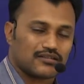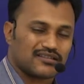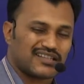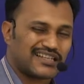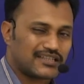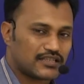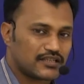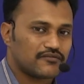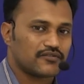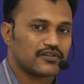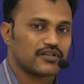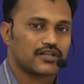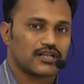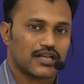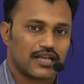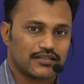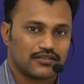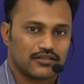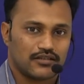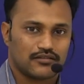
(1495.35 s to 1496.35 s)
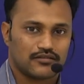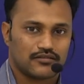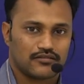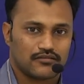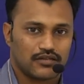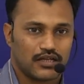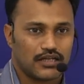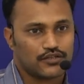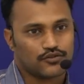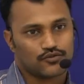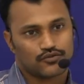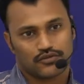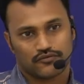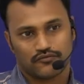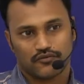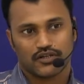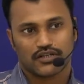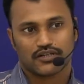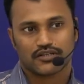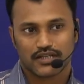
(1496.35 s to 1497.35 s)
That's even tragic. I'll use the
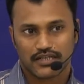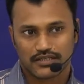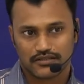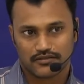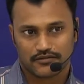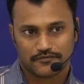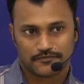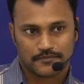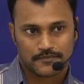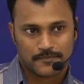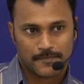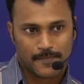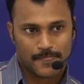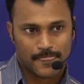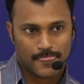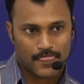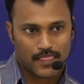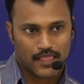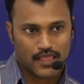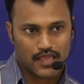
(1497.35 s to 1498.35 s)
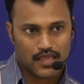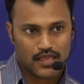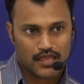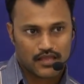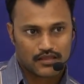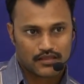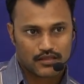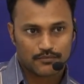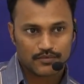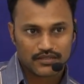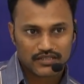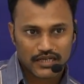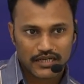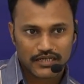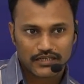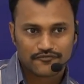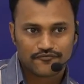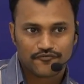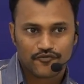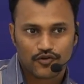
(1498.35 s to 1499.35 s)
word tragic. Now,
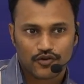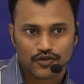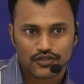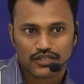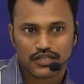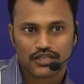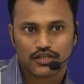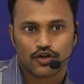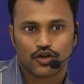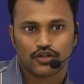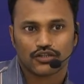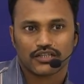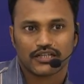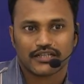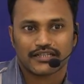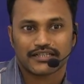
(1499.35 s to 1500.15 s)
besides focusing on the